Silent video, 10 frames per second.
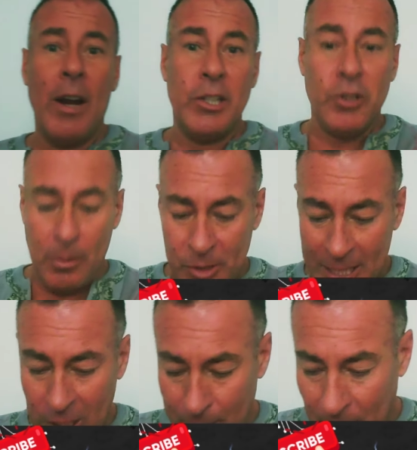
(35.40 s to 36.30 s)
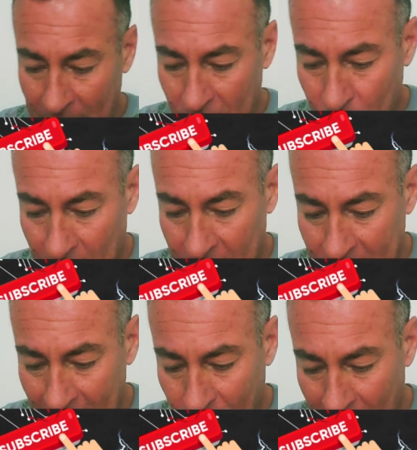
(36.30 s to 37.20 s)
right, so I'm Sal Capano. We're going to
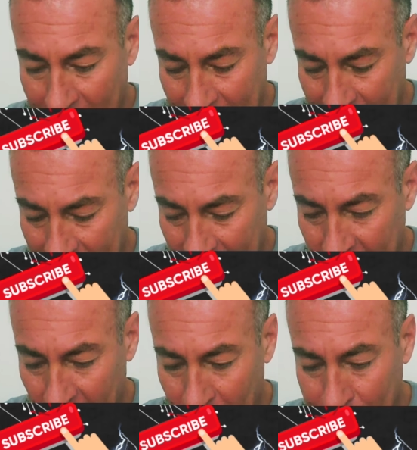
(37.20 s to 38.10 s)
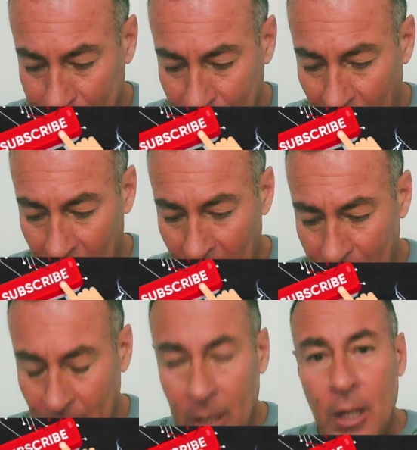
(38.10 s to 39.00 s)
dive right into this. So
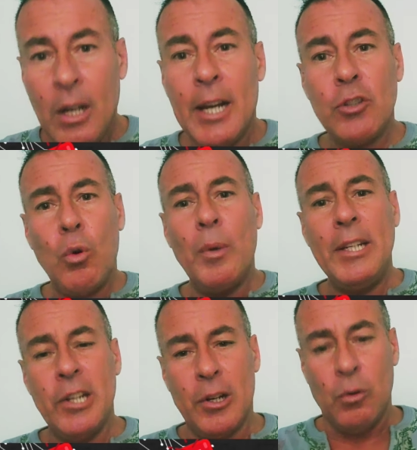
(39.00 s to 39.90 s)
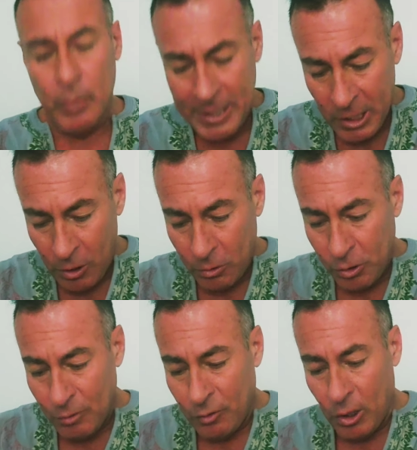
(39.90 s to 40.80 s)
here's what we know. We know
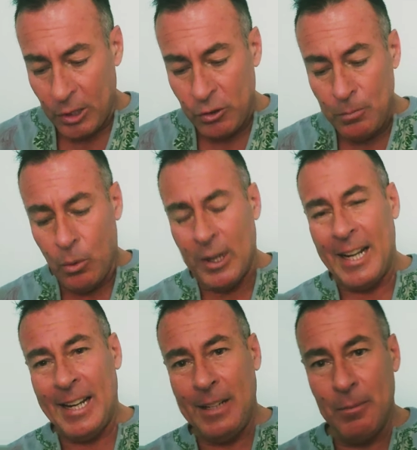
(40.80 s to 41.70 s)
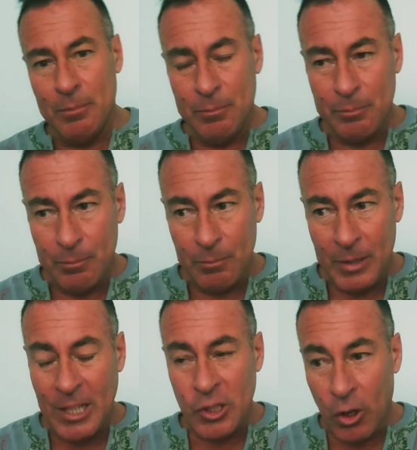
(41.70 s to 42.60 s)
so far 2.8.
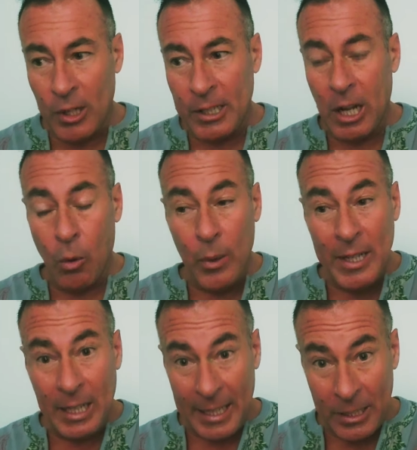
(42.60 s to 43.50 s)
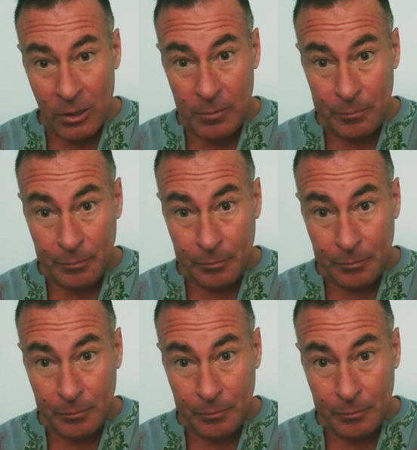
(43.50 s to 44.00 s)
They started a week later,